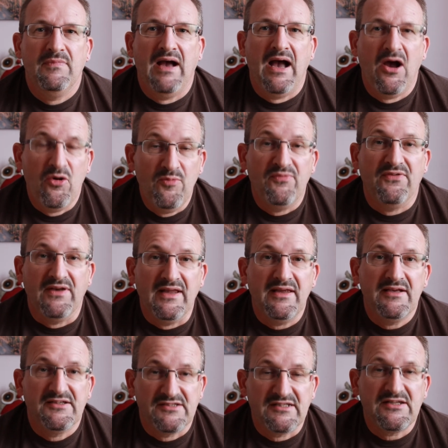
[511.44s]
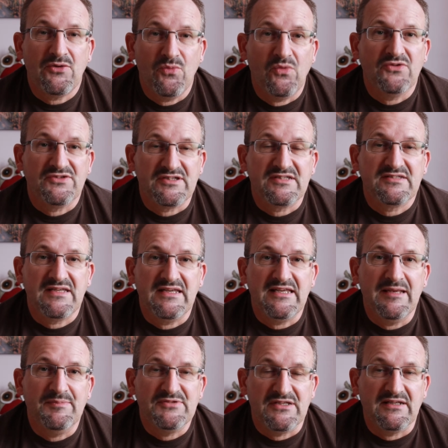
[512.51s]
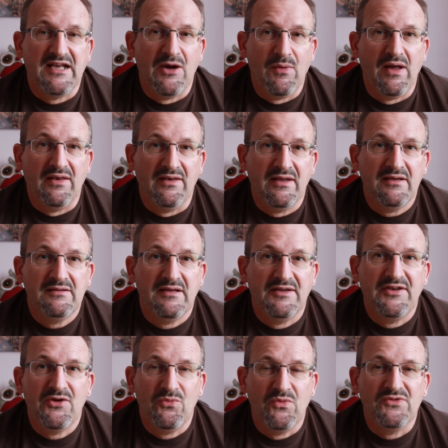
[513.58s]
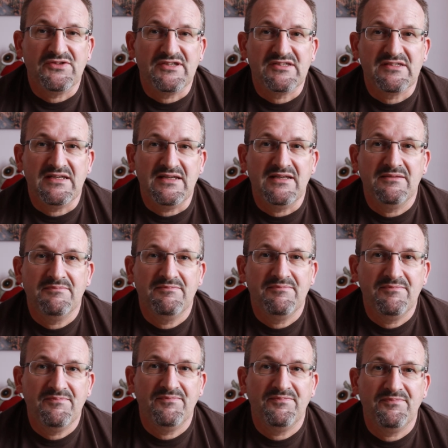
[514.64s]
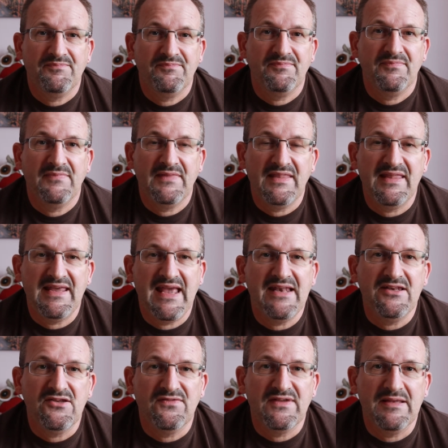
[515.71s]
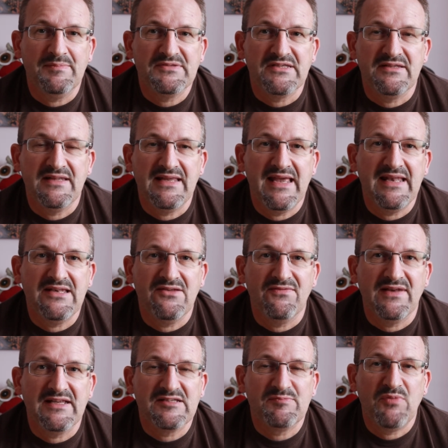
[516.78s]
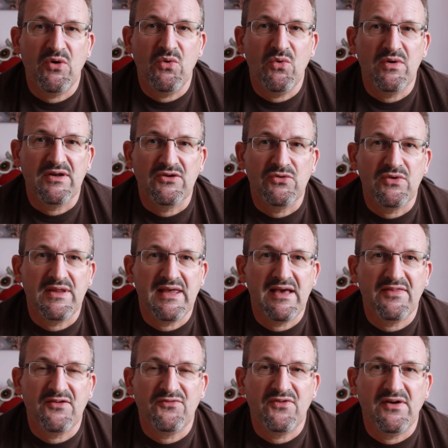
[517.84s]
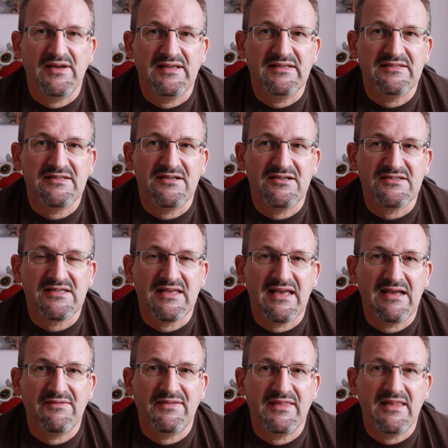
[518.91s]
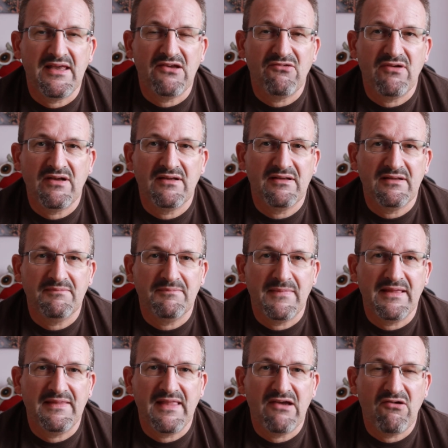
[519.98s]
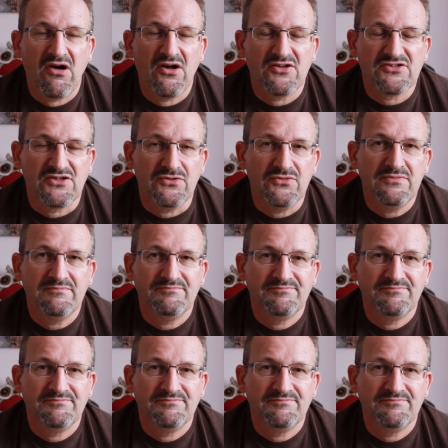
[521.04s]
because I don't want to see Gibson go under. I don't want to see the end of Gibson, the end of Les Paul, and all the other fine guitars they have in their arsenal.